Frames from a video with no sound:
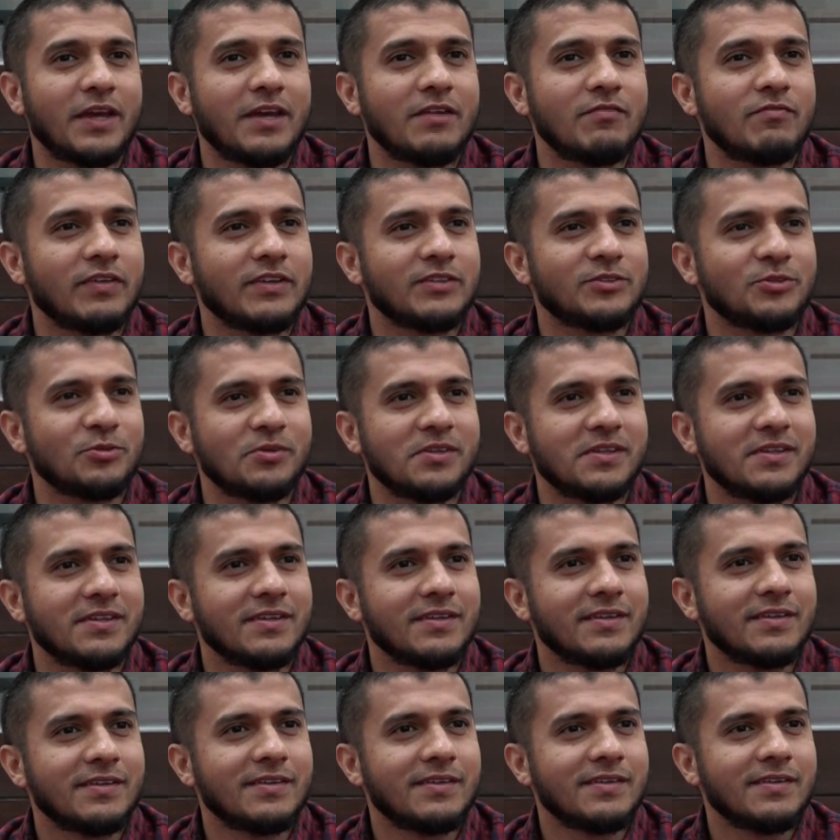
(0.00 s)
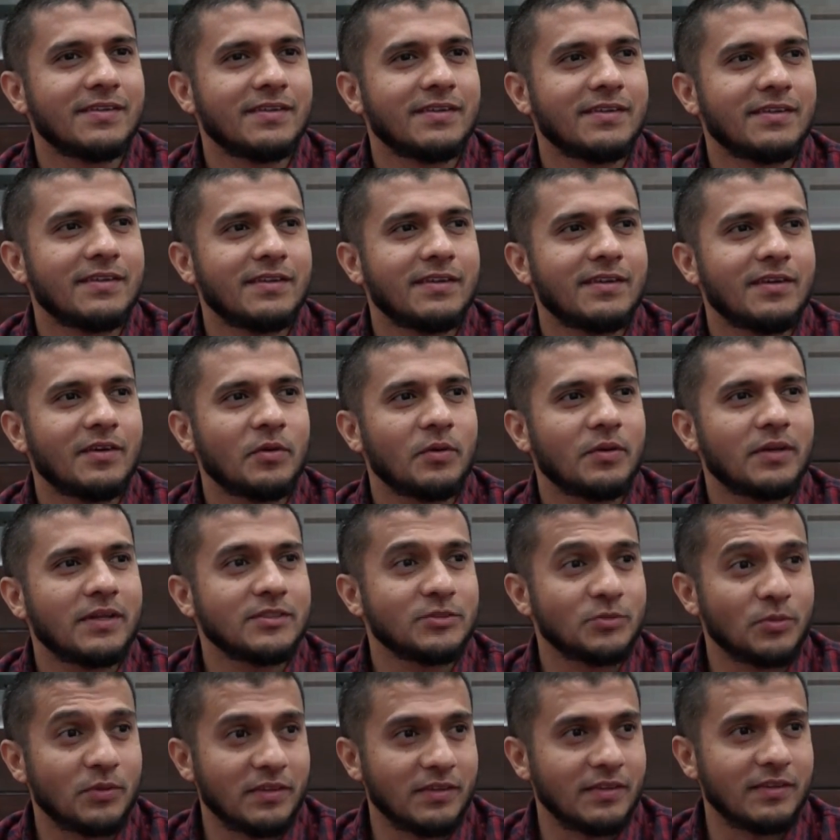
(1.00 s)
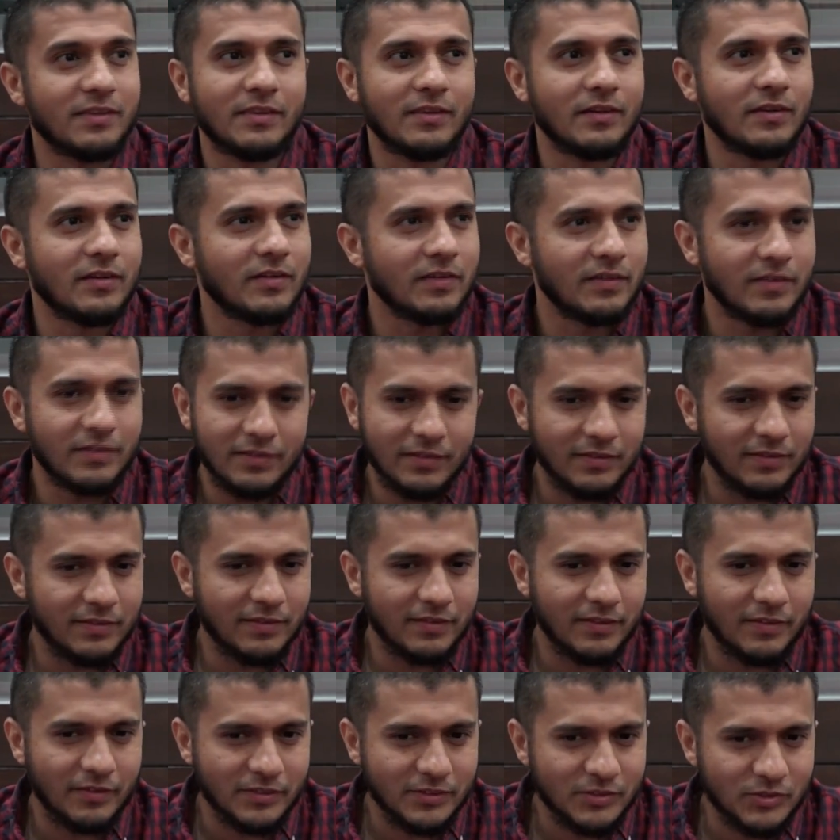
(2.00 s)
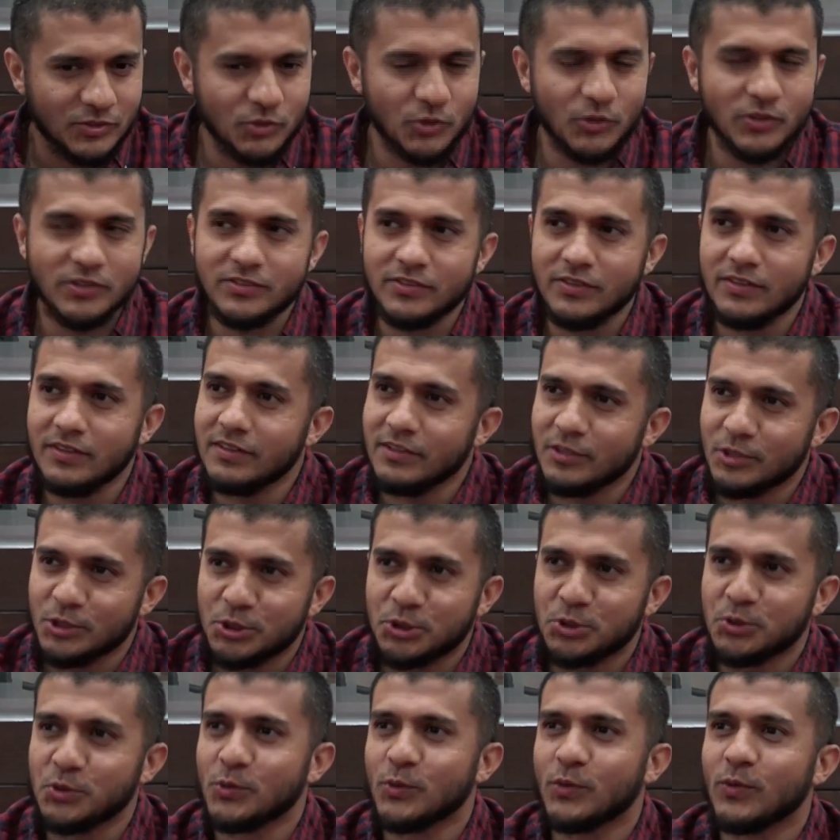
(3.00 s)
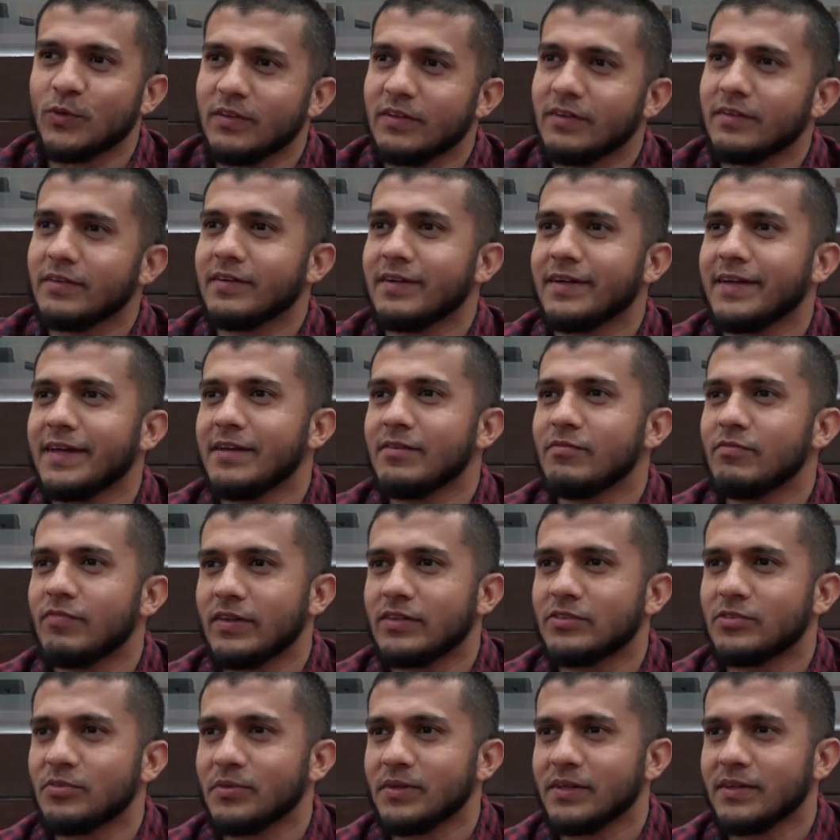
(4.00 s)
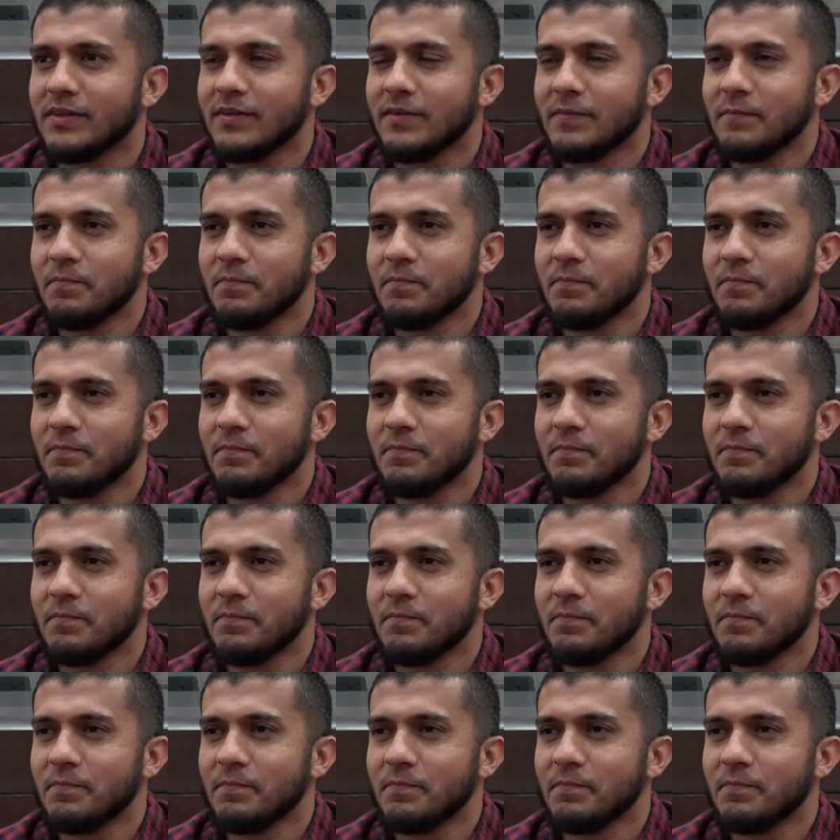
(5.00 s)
gain victory. Okay, so they're certain, they're sure they're going to gain victory.